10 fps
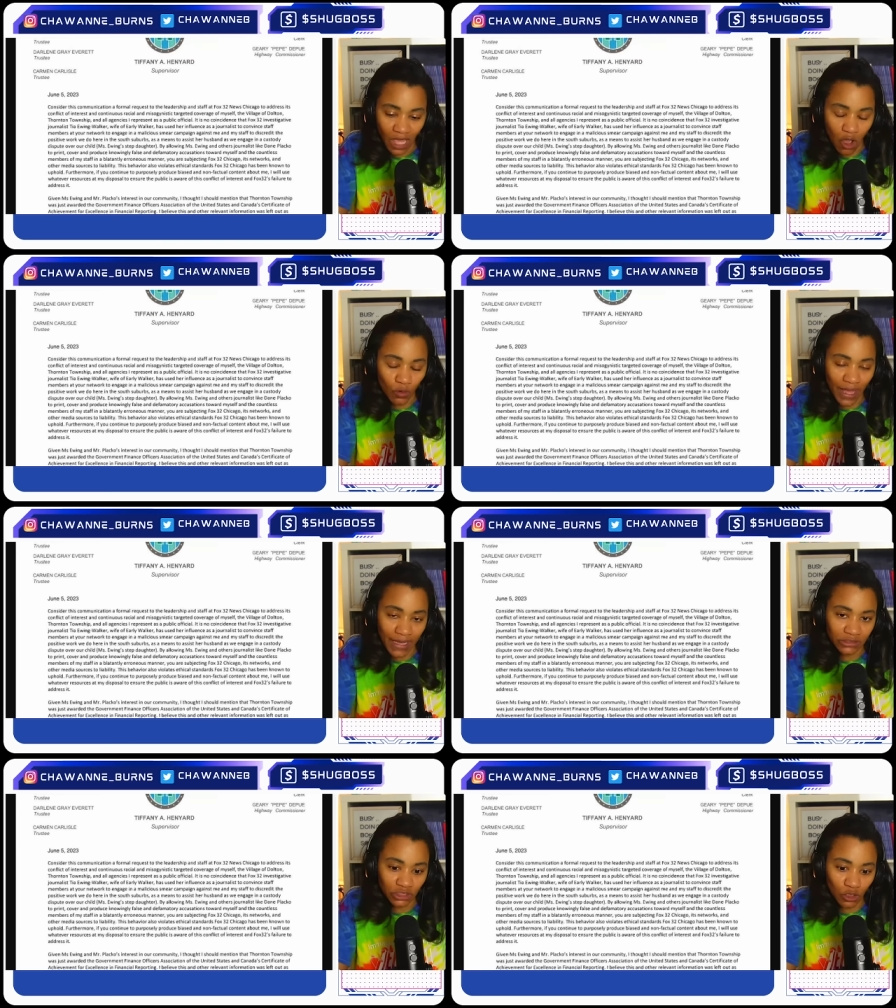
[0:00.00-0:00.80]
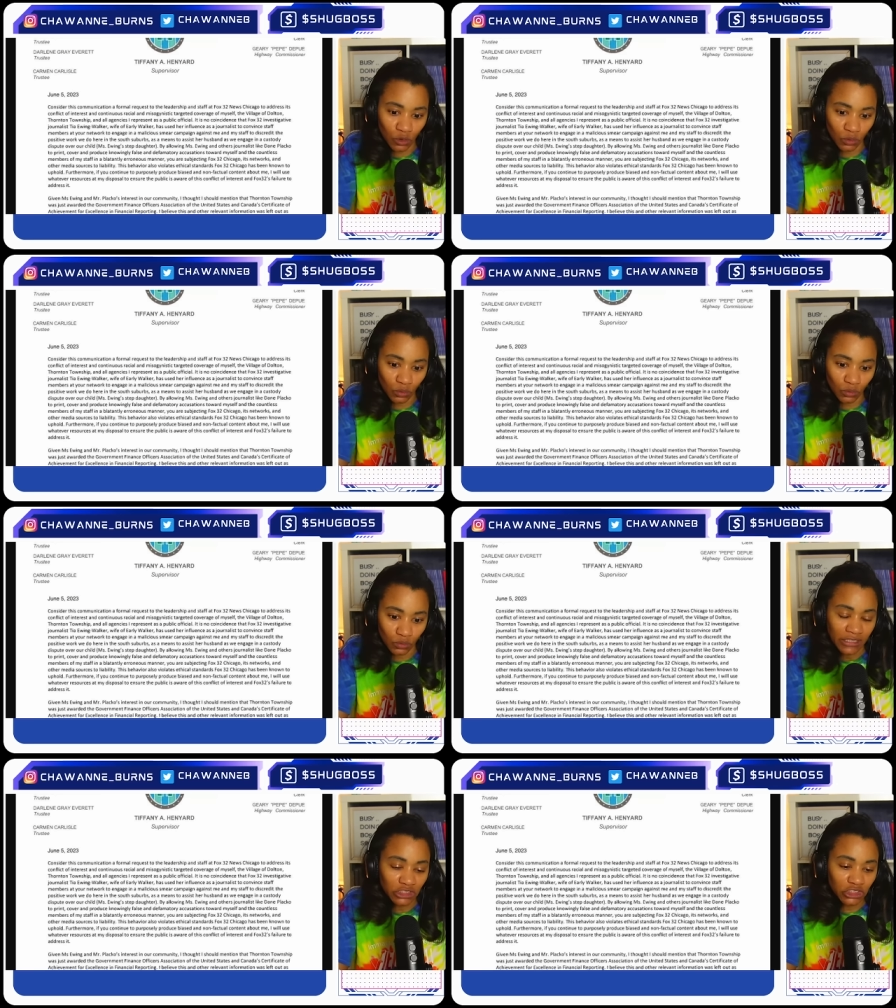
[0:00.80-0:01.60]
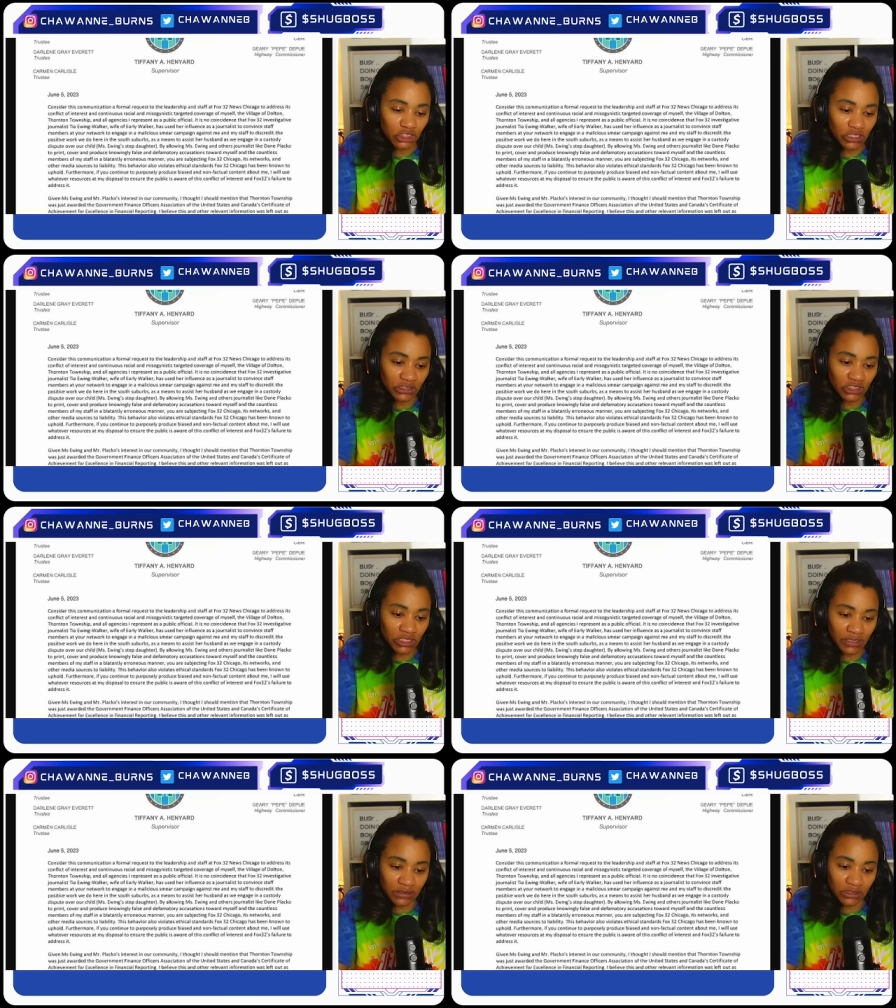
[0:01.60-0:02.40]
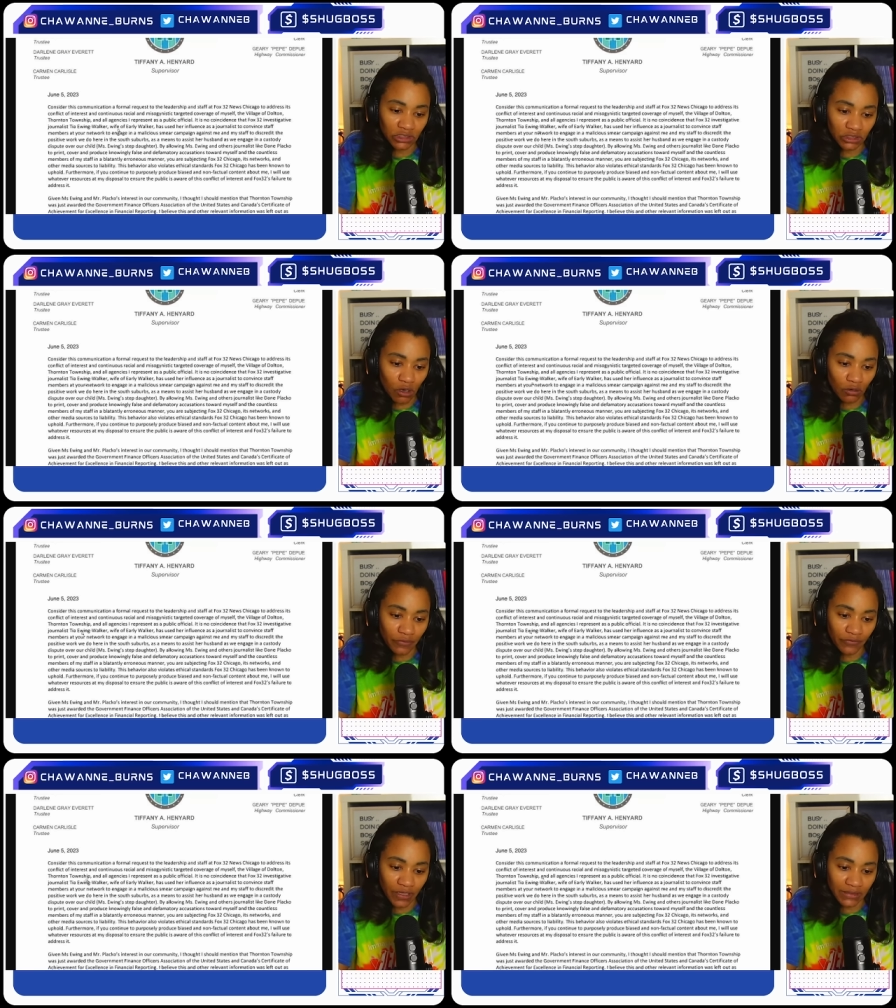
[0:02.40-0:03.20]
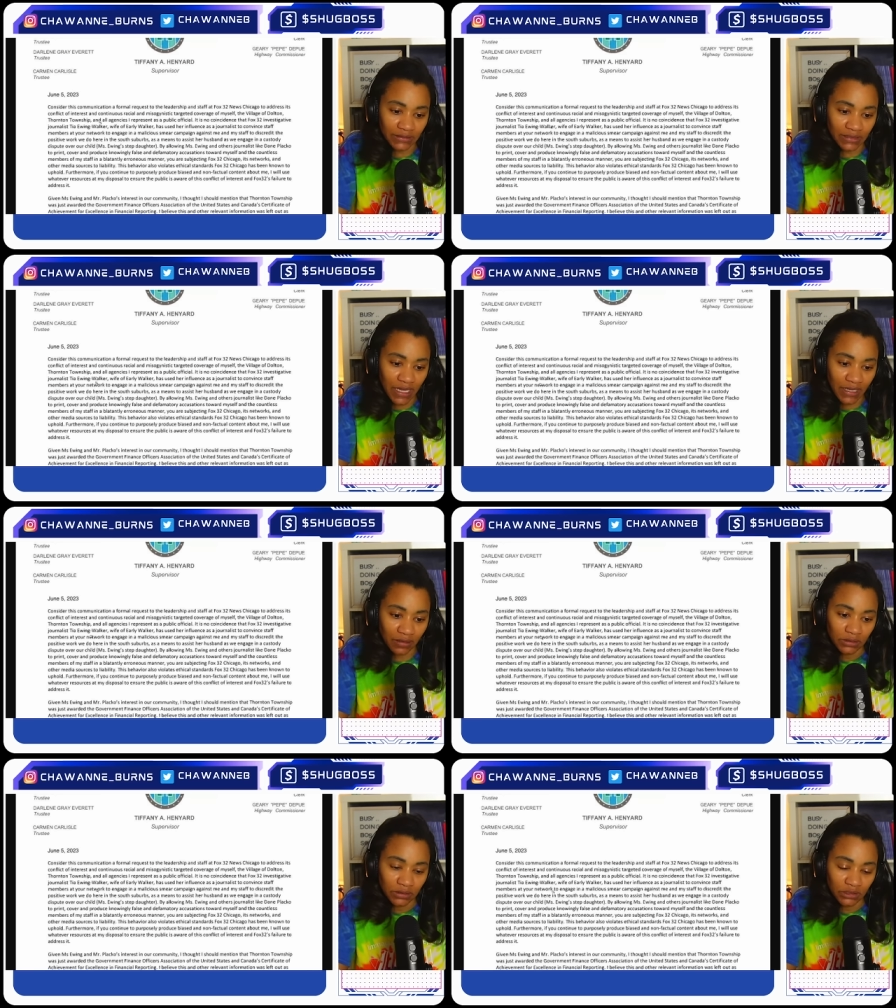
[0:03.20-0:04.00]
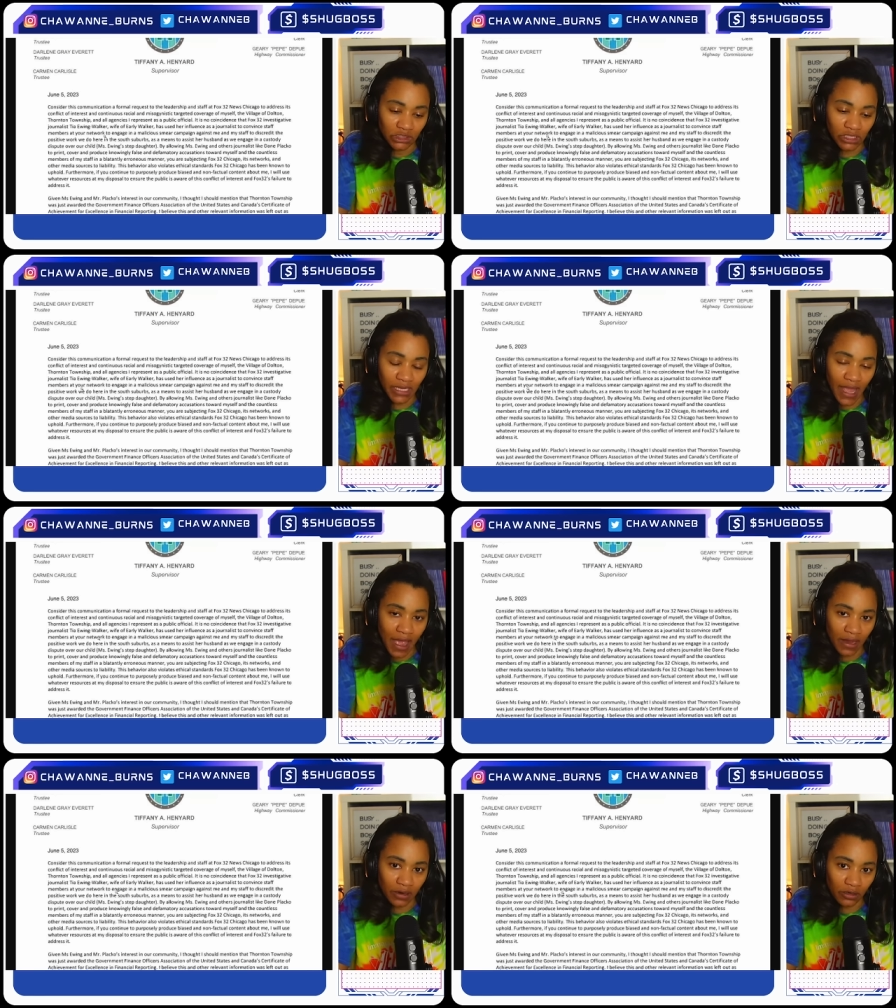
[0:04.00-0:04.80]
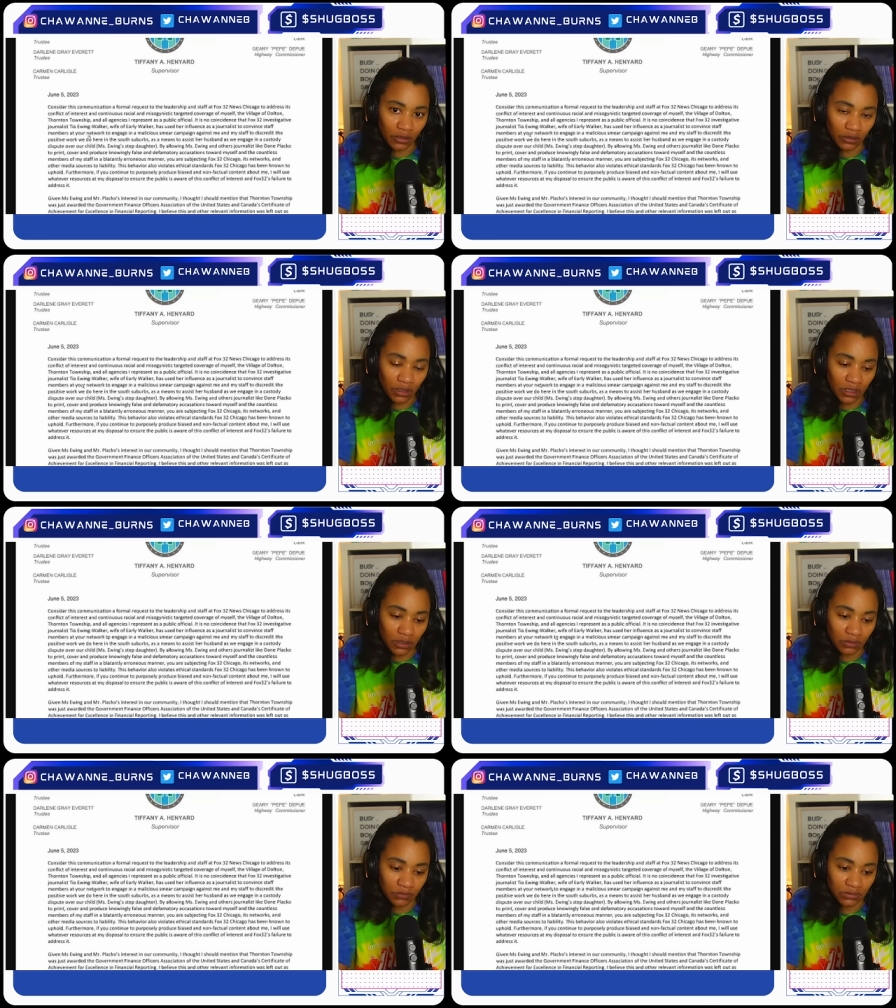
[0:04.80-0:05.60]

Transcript: Okay, so she's so convinced that she had her